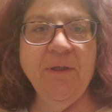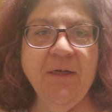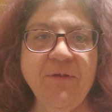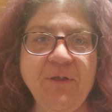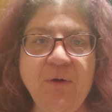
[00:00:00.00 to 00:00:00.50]

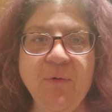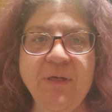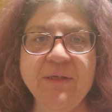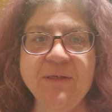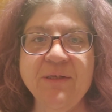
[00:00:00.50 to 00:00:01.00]
enough to
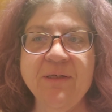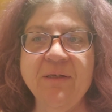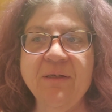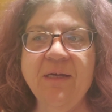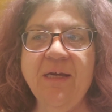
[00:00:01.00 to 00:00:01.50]
notice
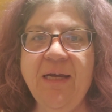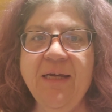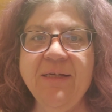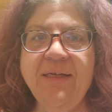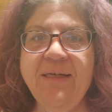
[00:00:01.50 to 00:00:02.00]

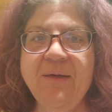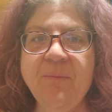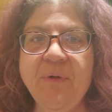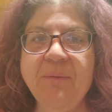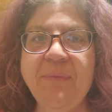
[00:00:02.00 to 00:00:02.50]
Aunt T
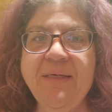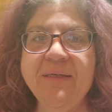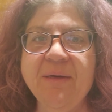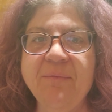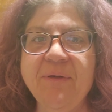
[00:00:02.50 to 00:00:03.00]
didn't bring me
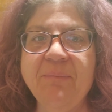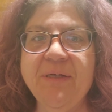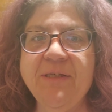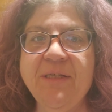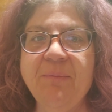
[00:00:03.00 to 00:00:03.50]
something,
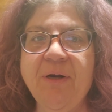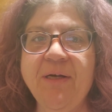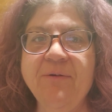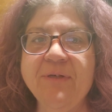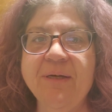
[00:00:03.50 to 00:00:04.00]
but she brought
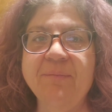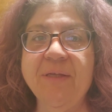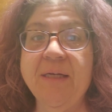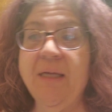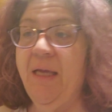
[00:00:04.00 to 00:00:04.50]
you
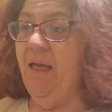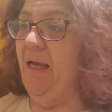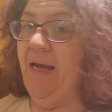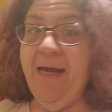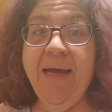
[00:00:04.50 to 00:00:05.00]
something.
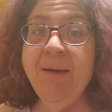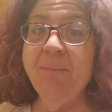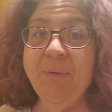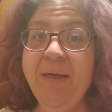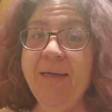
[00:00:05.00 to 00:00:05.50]
And I
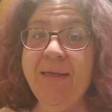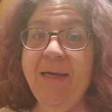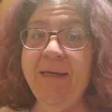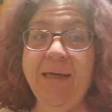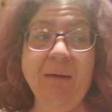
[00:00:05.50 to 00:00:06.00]
ain't playing
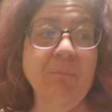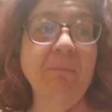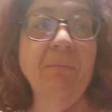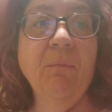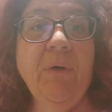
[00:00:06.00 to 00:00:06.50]
that game.
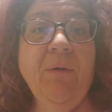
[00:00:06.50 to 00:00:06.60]
We